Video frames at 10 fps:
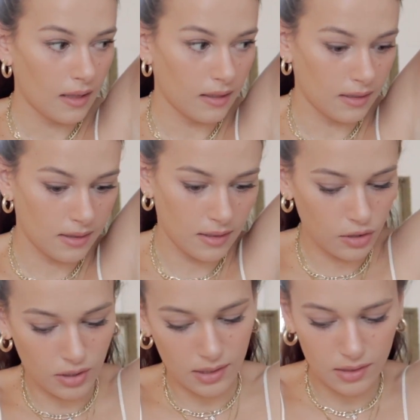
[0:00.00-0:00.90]
And this
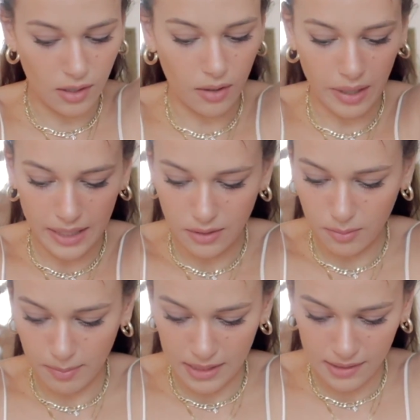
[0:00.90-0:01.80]
is just so I
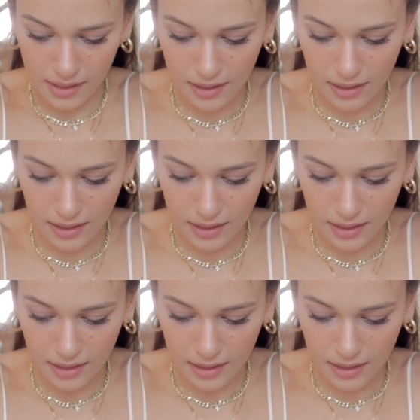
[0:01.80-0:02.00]
don't miss